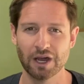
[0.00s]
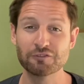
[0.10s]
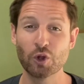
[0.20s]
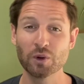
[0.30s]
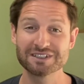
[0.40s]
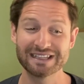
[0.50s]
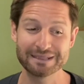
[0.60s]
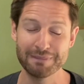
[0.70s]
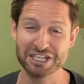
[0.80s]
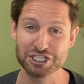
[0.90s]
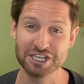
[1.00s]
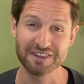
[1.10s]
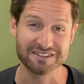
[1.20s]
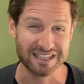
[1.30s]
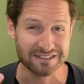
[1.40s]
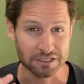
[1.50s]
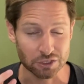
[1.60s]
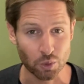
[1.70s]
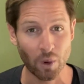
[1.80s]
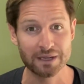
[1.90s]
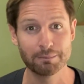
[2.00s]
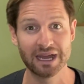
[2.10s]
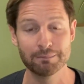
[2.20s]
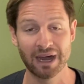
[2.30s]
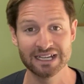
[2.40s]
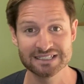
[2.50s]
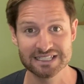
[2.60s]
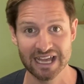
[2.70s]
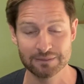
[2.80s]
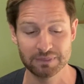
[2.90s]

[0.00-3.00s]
Of course, like mentioned, this isn't quite my mindset,